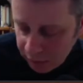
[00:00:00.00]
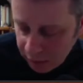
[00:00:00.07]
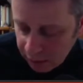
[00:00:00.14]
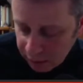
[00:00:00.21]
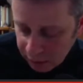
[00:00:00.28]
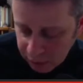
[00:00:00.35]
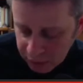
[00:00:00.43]

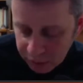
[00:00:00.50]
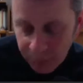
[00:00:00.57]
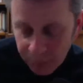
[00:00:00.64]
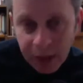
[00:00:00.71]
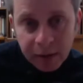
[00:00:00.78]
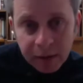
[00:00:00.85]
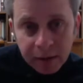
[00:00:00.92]
and a
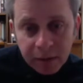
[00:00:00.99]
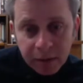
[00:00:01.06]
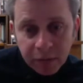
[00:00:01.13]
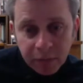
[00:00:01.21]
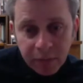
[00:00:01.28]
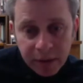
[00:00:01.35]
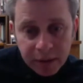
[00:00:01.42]
respect
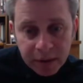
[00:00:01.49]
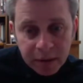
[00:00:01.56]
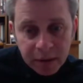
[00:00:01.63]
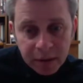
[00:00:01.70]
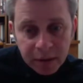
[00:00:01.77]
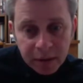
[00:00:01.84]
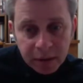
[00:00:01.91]
of
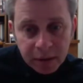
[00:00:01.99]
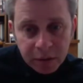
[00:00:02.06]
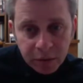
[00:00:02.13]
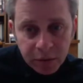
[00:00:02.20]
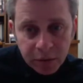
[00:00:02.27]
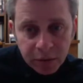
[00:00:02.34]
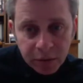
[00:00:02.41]
basic
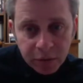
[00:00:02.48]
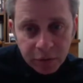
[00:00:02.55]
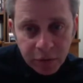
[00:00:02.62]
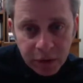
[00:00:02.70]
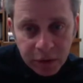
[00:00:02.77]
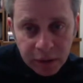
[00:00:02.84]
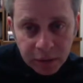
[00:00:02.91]
human
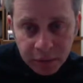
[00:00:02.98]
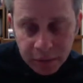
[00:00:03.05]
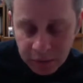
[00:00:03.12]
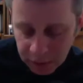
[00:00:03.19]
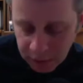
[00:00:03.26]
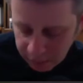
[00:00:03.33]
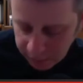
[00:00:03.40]

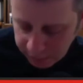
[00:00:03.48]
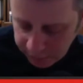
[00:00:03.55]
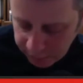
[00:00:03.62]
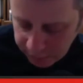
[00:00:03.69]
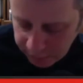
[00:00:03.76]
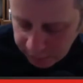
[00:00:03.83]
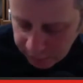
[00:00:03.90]
freedoms.
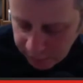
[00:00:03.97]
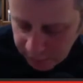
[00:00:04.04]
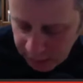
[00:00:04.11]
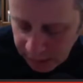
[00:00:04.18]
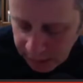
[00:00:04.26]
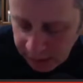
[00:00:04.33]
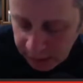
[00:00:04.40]

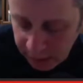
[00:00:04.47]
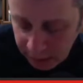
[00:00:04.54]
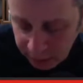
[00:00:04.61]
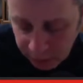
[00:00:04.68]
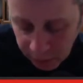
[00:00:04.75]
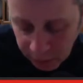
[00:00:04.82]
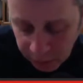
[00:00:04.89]

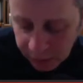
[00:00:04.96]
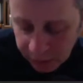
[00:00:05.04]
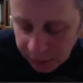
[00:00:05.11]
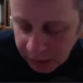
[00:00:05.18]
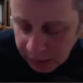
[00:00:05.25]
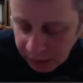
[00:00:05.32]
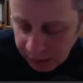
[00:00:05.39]

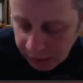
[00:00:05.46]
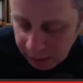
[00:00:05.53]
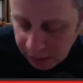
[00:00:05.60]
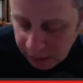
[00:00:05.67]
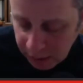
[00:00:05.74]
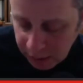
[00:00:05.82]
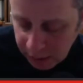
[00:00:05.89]
Importantly,
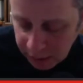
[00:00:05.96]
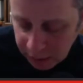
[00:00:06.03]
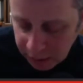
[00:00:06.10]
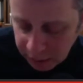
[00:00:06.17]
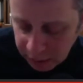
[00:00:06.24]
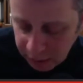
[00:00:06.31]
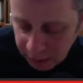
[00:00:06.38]
again,
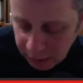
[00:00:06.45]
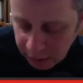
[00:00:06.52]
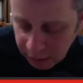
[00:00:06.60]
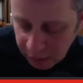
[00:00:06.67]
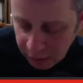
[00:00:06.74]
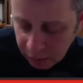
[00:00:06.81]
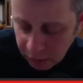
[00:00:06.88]

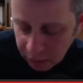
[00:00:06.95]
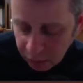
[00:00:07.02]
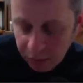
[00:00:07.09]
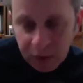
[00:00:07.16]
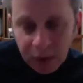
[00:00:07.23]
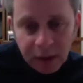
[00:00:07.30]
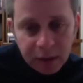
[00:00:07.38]

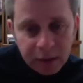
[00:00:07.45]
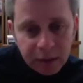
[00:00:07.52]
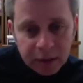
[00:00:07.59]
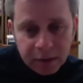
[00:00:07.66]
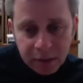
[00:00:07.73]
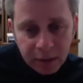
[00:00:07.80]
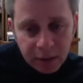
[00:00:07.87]
Wunan
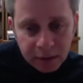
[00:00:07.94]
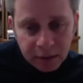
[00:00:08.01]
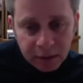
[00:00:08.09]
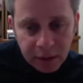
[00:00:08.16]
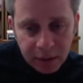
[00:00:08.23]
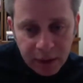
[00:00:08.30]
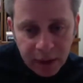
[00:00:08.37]
is not
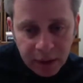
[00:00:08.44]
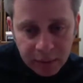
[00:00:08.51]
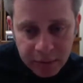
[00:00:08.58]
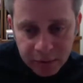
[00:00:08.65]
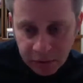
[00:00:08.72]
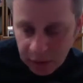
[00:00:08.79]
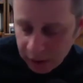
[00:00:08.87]
an
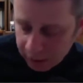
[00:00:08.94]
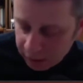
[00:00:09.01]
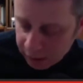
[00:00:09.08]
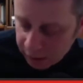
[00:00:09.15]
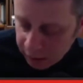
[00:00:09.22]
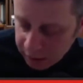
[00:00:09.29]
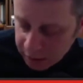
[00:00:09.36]
abstract
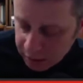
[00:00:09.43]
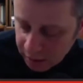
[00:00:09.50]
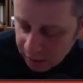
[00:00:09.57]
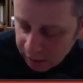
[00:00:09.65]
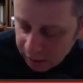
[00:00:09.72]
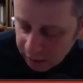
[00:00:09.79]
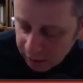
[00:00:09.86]

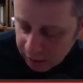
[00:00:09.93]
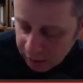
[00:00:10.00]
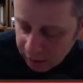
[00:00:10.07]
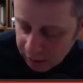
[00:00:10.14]
concept,